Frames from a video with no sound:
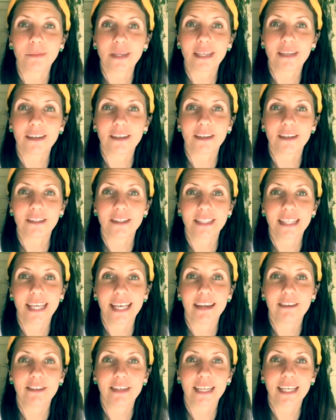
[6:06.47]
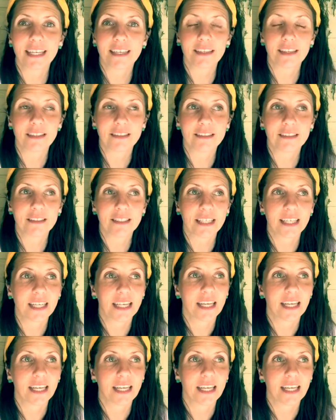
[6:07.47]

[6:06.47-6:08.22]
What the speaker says: because here in England